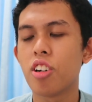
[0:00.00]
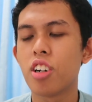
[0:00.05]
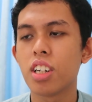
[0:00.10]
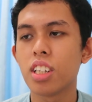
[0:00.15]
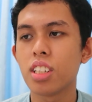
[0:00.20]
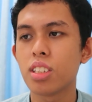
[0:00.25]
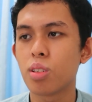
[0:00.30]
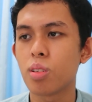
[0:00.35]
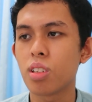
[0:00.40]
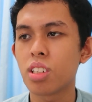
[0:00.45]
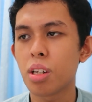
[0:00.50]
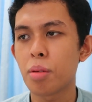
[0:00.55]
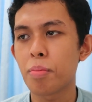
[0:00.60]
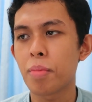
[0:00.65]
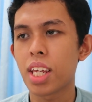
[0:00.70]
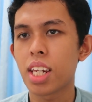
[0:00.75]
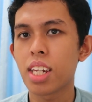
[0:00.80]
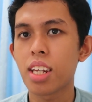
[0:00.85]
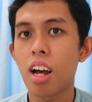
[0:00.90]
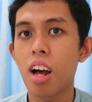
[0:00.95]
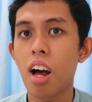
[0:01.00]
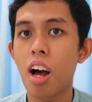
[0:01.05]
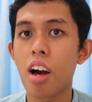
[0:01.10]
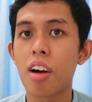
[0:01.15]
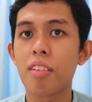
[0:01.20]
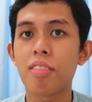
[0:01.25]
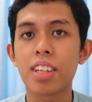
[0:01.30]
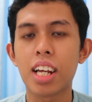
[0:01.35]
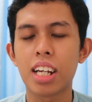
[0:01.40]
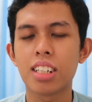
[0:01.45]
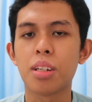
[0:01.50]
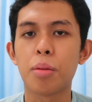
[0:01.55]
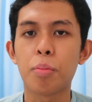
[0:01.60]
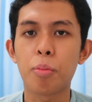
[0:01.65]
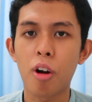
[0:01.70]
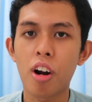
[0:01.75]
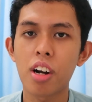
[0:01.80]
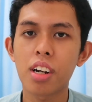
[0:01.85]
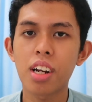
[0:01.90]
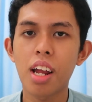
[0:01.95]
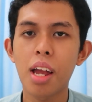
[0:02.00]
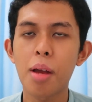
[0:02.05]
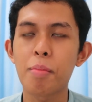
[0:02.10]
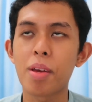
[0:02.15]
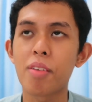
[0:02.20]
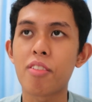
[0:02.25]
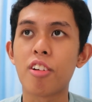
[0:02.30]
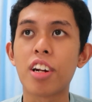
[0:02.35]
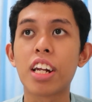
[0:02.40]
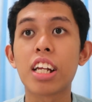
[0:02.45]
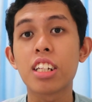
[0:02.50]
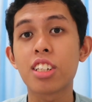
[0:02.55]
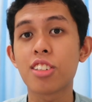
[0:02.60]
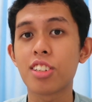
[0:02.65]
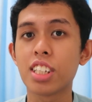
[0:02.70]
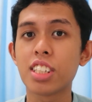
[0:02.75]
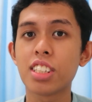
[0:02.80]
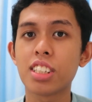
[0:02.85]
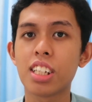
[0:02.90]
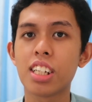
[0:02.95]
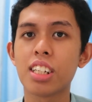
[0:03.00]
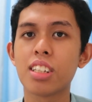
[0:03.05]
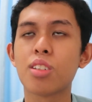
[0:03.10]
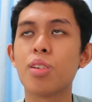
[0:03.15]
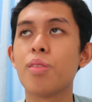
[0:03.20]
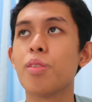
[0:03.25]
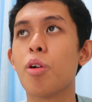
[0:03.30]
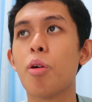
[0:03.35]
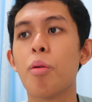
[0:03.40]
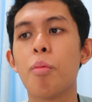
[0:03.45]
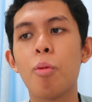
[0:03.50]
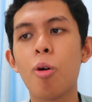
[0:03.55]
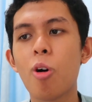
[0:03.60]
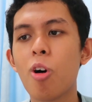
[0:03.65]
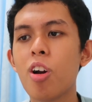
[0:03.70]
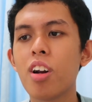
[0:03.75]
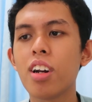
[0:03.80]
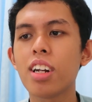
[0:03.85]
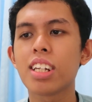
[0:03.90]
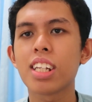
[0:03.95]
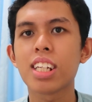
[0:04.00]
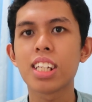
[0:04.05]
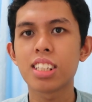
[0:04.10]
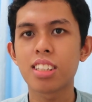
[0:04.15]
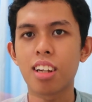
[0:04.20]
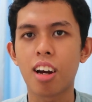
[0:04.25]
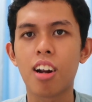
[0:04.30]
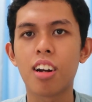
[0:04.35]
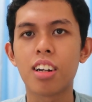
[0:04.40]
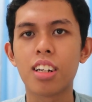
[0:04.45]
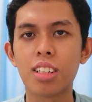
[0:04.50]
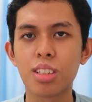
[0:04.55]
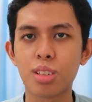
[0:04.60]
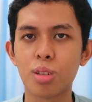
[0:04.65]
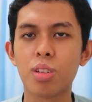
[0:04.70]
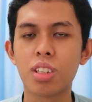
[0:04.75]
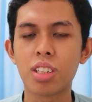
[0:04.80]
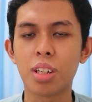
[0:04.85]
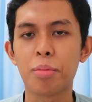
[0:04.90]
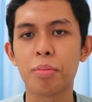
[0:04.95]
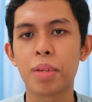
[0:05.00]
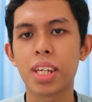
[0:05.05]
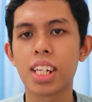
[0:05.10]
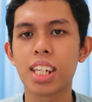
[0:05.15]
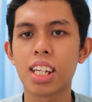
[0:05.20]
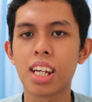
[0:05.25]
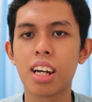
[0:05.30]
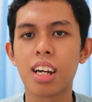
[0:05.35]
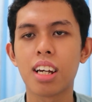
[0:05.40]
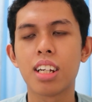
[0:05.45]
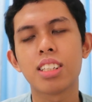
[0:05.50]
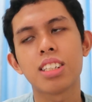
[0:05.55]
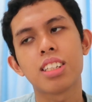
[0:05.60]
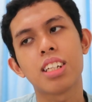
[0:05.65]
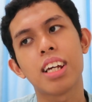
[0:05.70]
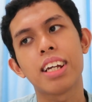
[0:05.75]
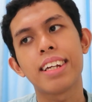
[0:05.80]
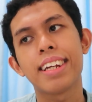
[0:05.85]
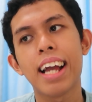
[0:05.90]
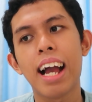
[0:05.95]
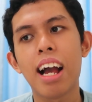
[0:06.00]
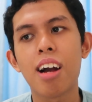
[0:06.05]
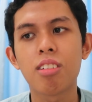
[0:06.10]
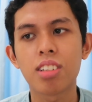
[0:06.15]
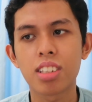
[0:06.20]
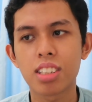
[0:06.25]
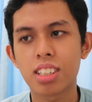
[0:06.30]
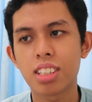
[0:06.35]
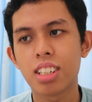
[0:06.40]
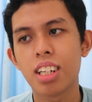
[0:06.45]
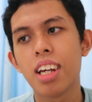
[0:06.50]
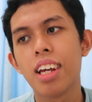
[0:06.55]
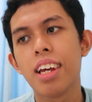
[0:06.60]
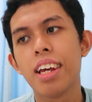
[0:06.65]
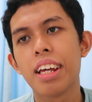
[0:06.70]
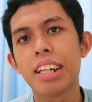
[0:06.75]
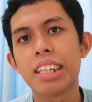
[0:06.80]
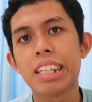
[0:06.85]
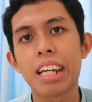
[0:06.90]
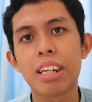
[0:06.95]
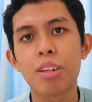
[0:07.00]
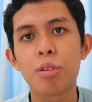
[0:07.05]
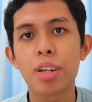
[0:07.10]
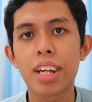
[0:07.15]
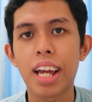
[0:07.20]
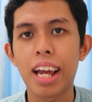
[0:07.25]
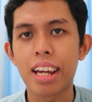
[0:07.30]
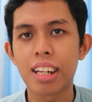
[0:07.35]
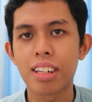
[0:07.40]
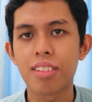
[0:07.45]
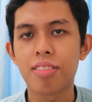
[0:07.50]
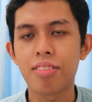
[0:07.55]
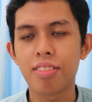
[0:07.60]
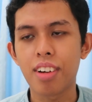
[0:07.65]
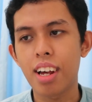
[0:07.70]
for the social media of TESL program, if you're interested to know more, these are the social media accounts that you can